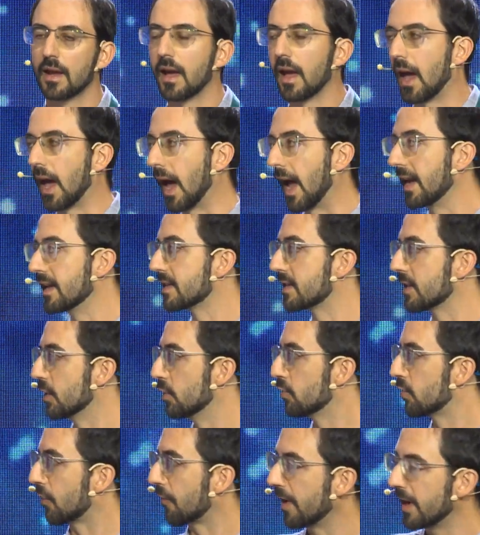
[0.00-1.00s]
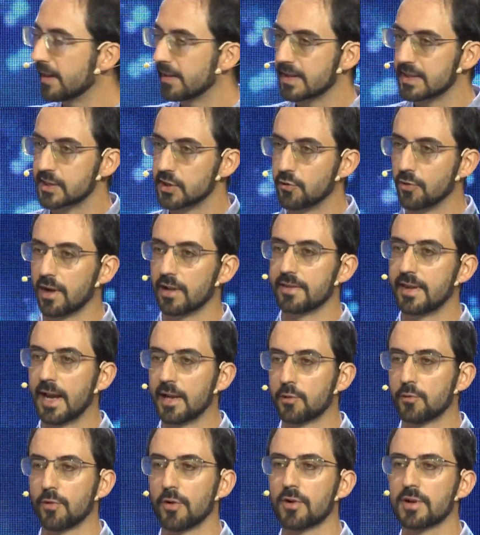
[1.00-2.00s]
And you train this neural
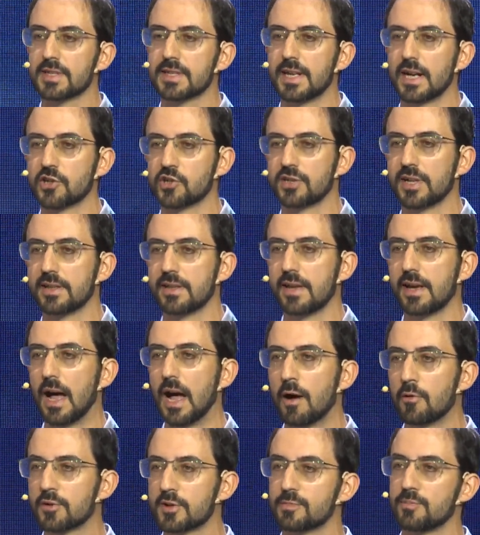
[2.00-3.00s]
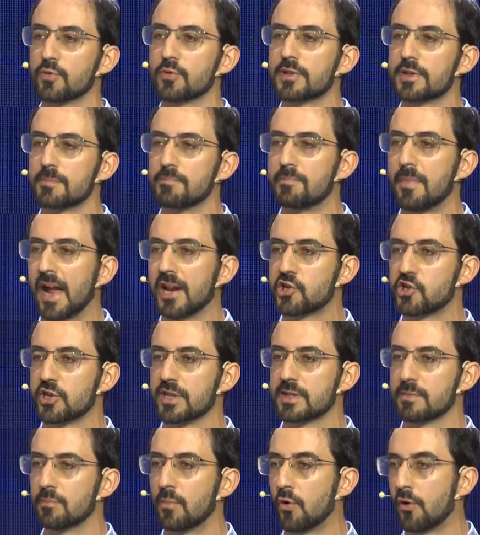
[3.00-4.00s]
network such that the output
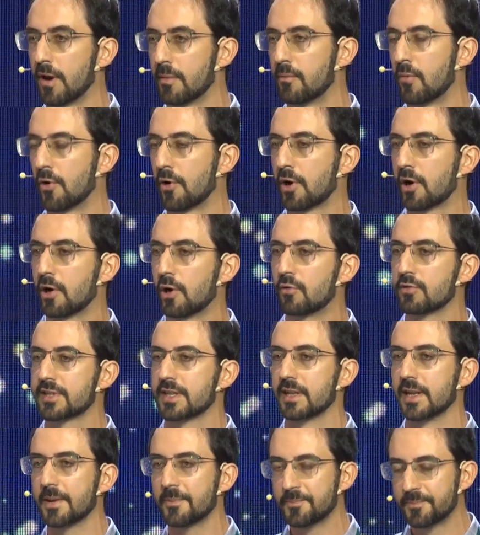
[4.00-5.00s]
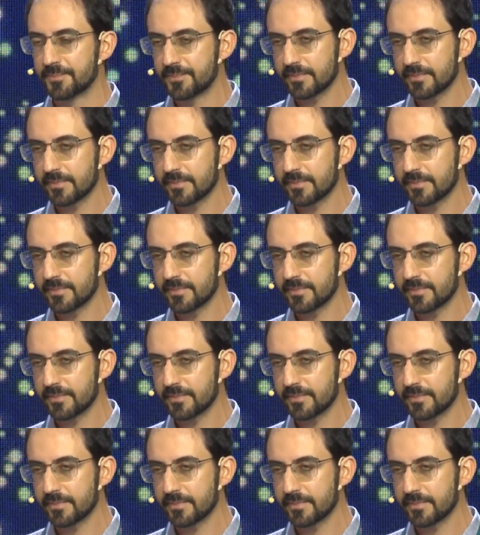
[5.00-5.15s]
matches more and more closely